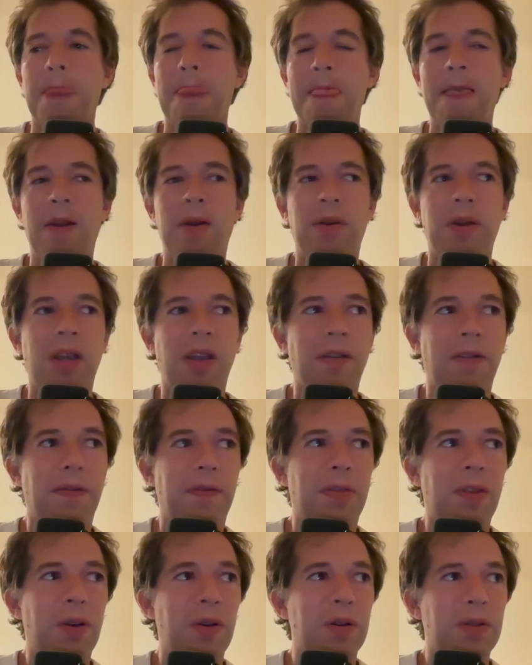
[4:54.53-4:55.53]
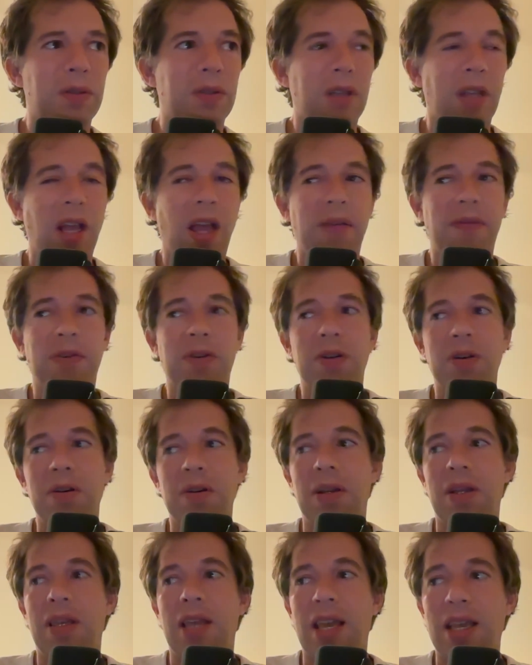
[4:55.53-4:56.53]
If there's ever
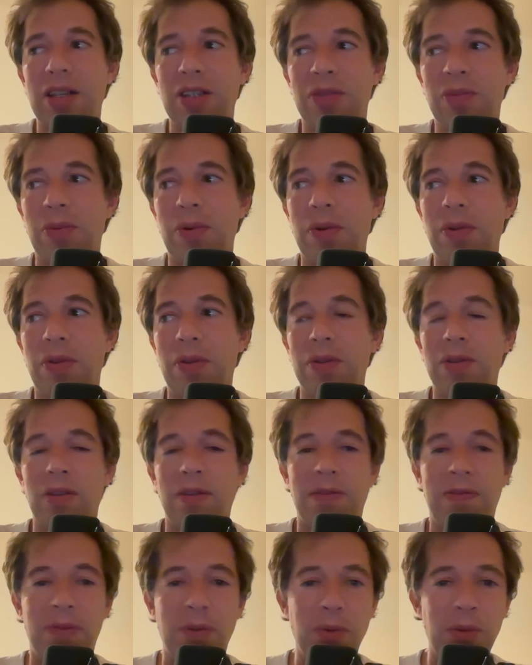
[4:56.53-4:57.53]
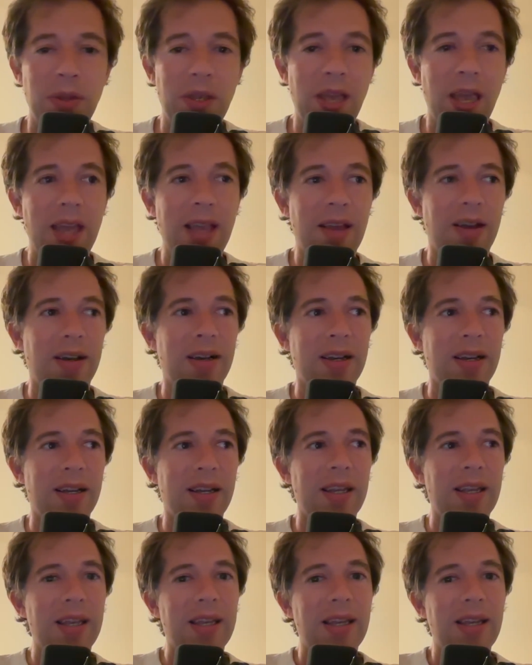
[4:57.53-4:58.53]
a case where there's a fully
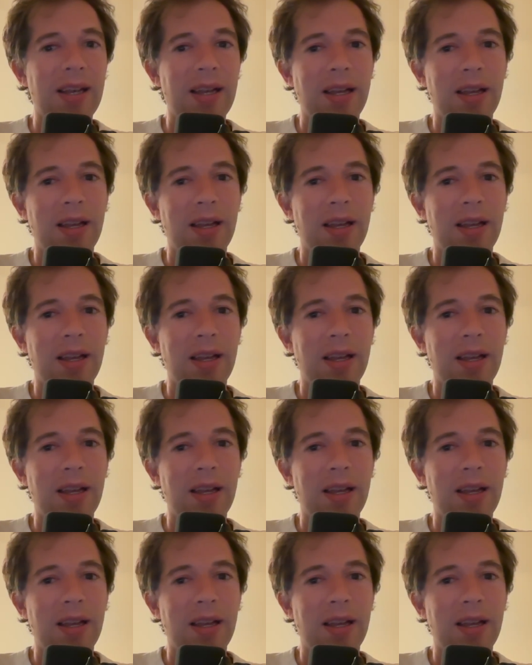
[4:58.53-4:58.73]
AI,